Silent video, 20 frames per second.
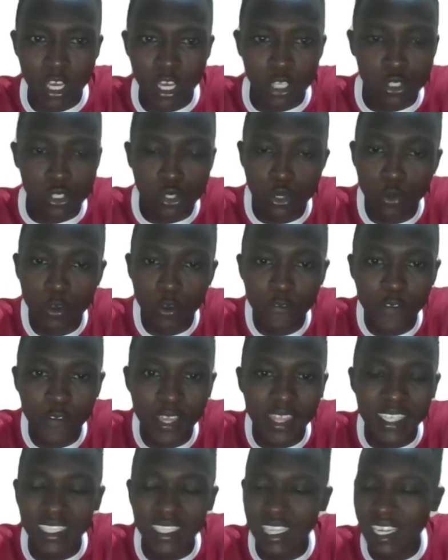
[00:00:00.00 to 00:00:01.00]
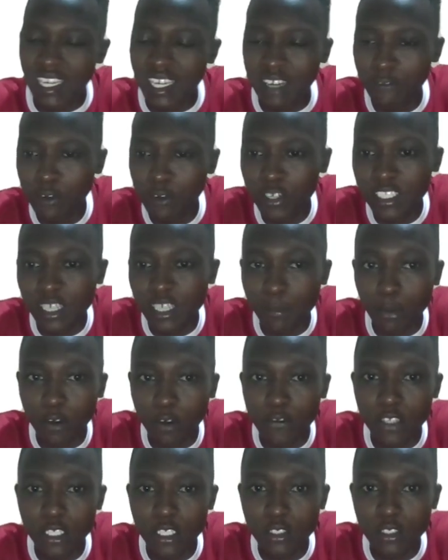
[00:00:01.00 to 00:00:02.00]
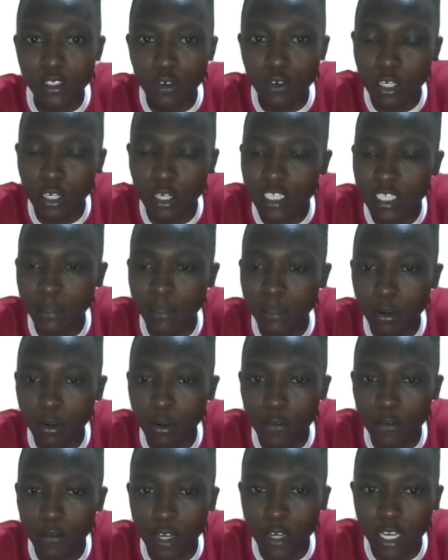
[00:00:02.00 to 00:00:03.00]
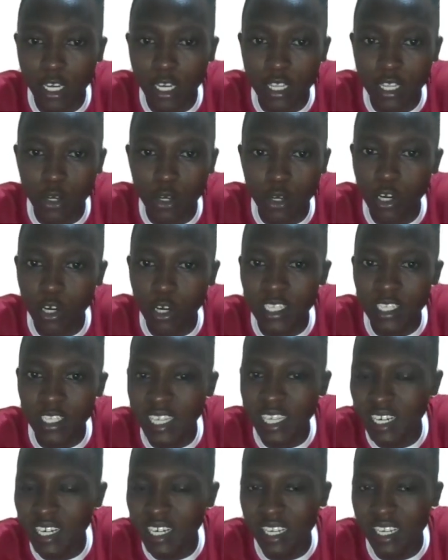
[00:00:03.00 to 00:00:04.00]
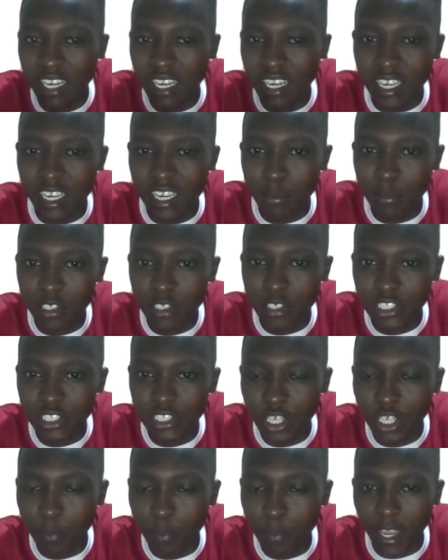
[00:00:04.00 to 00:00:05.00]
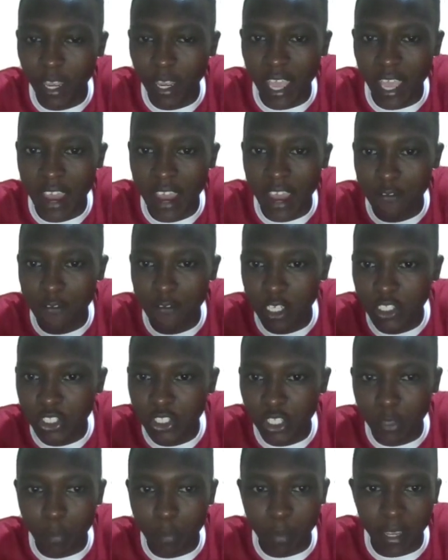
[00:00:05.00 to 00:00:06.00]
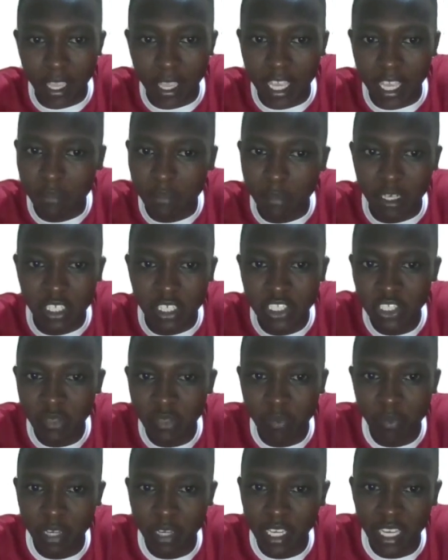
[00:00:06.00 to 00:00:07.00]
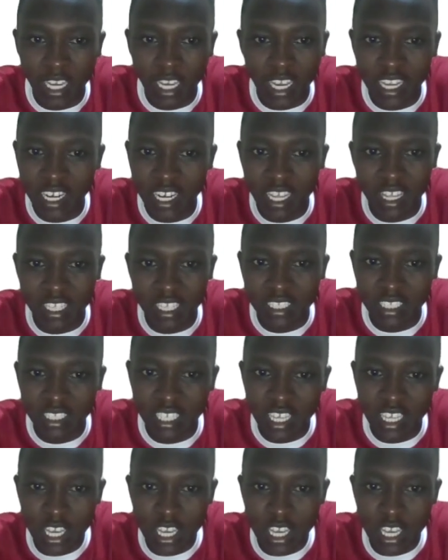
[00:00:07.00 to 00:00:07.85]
So we find that, for example, of this example of the colonies are like British Empire, French Empire, Spanish Empire, and others.